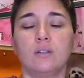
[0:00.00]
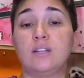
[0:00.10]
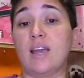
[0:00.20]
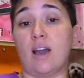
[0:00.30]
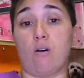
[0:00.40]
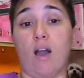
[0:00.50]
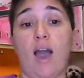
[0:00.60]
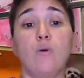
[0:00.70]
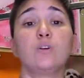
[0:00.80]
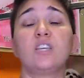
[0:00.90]
Now,
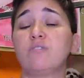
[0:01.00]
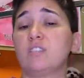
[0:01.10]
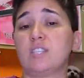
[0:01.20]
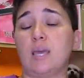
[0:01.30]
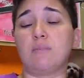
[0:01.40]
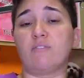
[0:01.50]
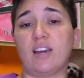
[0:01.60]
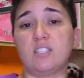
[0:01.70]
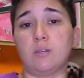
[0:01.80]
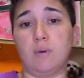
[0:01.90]
I would give the same
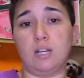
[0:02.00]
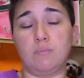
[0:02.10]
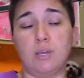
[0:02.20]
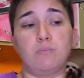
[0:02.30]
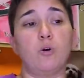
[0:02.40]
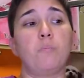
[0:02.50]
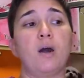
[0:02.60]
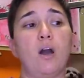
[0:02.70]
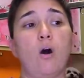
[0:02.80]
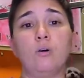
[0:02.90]
advice to many people,
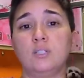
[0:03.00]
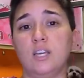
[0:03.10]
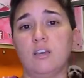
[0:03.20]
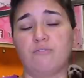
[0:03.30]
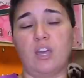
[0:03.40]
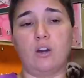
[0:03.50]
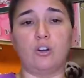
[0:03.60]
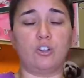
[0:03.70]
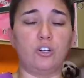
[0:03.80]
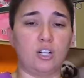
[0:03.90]
but only if they
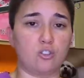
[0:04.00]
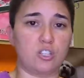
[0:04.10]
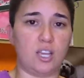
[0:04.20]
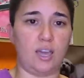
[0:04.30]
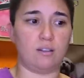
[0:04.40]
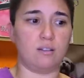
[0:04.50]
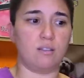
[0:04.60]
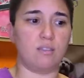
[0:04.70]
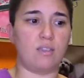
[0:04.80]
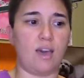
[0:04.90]
could understand
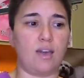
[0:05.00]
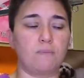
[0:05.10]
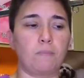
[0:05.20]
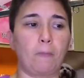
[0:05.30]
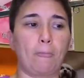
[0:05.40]
that